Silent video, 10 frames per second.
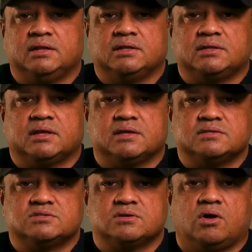it
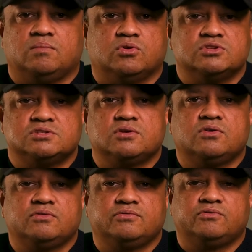has almost
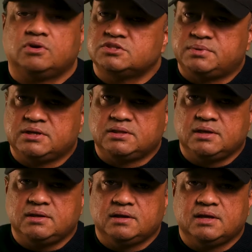zero focus breathing.